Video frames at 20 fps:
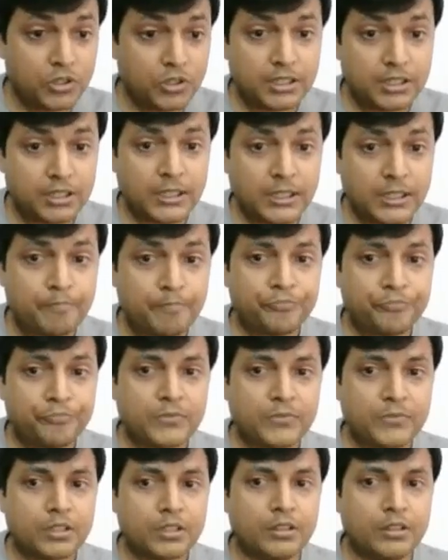
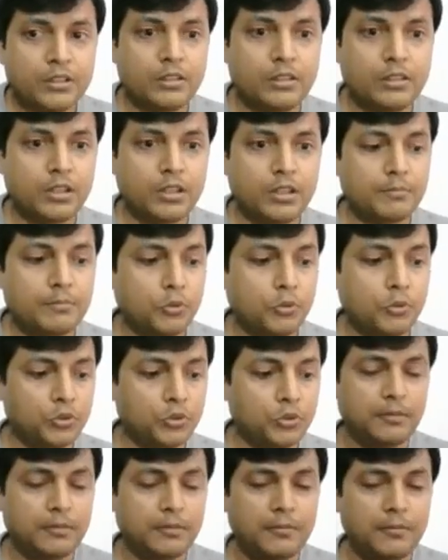embryony,
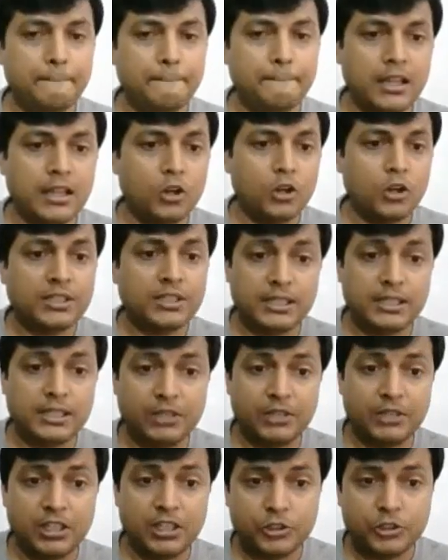they both
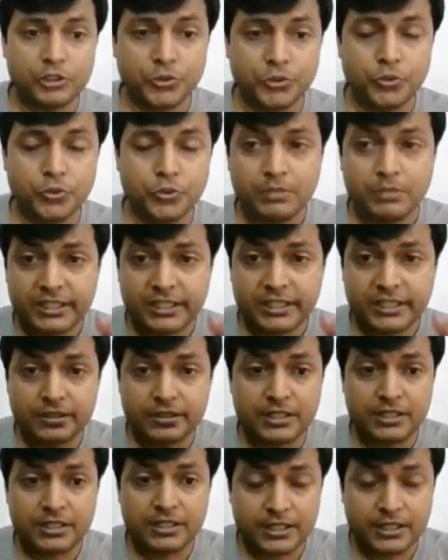may look similar to
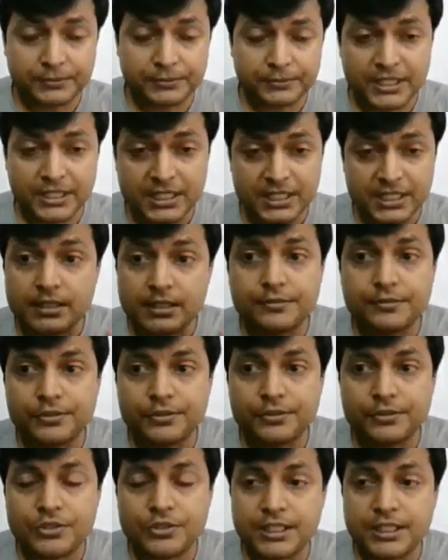you, but there is a difference.